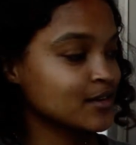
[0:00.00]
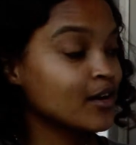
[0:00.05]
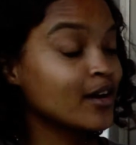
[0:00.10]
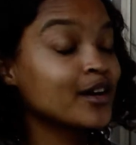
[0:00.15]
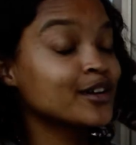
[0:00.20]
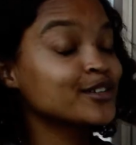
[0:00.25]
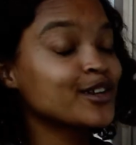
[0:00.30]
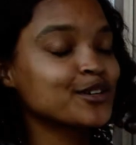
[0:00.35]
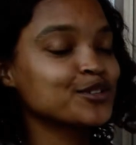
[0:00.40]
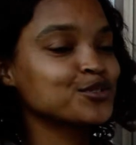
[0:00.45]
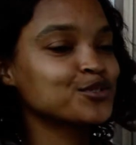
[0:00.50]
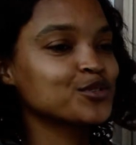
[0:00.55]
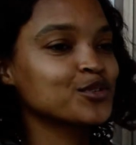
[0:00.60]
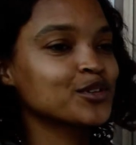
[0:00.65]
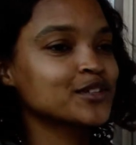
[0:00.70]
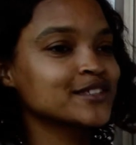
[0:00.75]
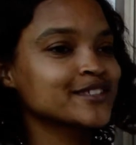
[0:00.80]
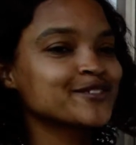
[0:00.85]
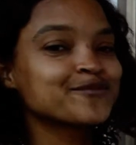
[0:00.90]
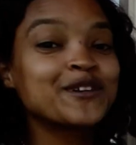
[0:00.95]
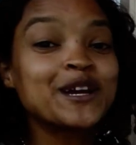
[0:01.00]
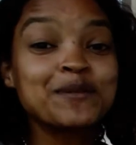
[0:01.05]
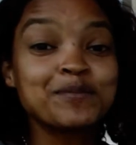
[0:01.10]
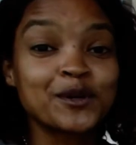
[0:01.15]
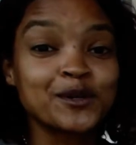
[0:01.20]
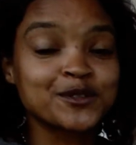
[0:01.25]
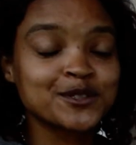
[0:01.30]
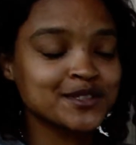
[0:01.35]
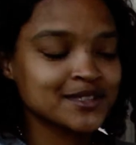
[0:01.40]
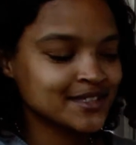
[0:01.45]
Not unicorns,
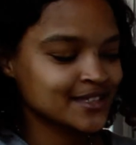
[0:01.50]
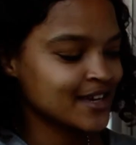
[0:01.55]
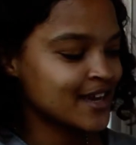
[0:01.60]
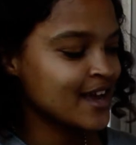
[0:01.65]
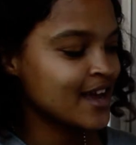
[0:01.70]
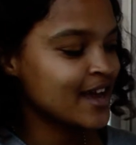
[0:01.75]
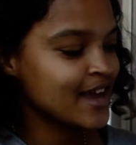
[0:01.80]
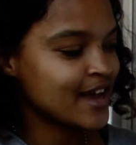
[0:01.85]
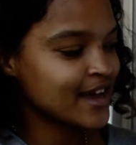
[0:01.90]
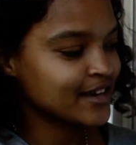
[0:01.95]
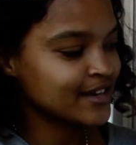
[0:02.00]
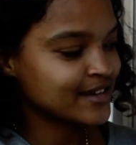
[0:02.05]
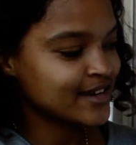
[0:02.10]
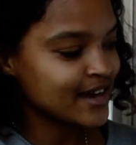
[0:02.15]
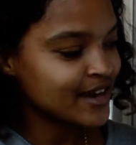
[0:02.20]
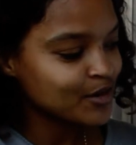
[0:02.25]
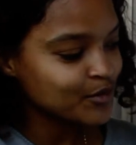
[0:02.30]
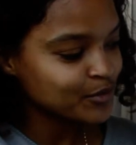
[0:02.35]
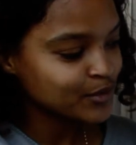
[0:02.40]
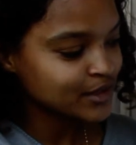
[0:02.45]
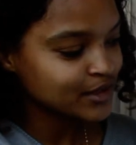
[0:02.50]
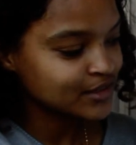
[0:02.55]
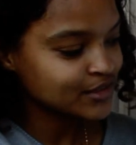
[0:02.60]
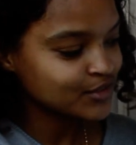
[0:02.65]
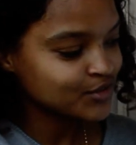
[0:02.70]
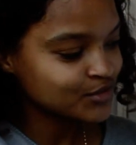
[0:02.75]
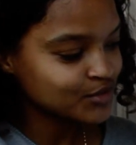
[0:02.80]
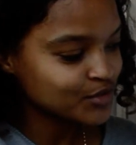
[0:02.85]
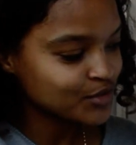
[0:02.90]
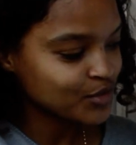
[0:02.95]
rainbows. And now when
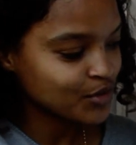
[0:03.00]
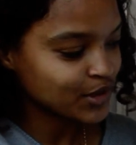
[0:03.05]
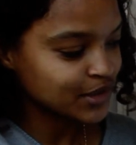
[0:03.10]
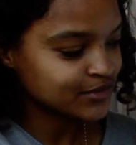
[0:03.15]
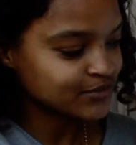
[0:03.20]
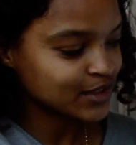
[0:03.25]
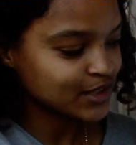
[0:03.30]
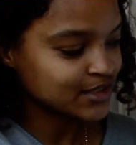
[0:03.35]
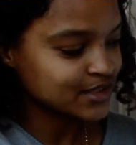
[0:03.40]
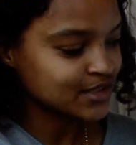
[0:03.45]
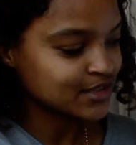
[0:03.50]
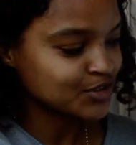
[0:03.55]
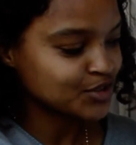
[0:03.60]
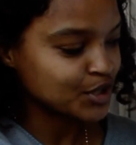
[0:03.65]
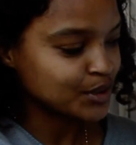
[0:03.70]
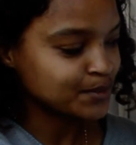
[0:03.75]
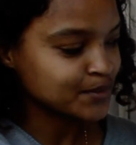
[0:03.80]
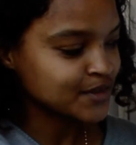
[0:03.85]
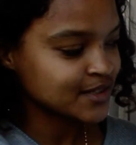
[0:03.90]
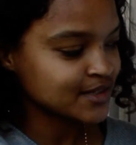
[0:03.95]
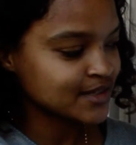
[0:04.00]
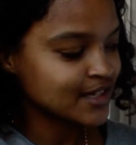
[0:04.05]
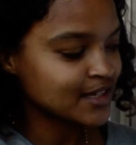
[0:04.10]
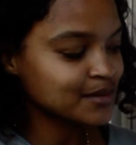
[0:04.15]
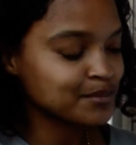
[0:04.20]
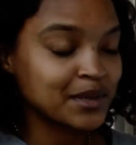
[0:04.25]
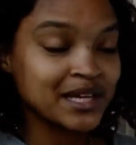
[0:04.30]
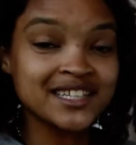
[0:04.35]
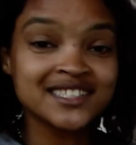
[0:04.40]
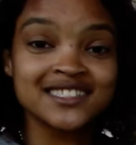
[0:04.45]
unicorn runs and jumps,
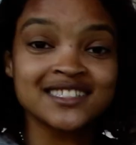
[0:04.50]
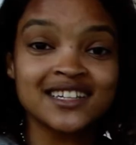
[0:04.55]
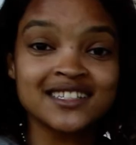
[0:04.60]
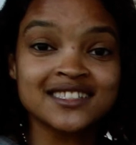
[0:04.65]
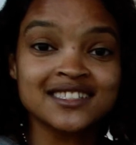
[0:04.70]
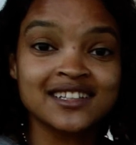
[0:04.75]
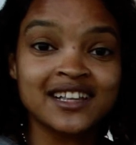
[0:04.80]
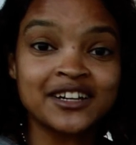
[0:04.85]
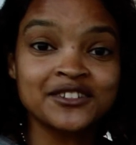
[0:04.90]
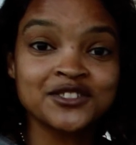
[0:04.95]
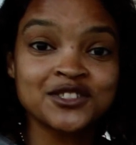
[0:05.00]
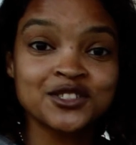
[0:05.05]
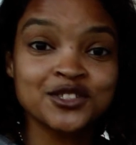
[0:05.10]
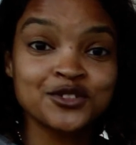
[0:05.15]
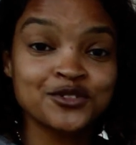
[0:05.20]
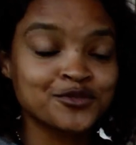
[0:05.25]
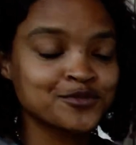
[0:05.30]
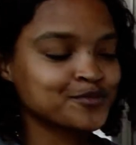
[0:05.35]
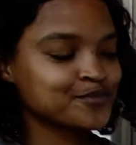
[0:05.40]
it makes dust clouds too.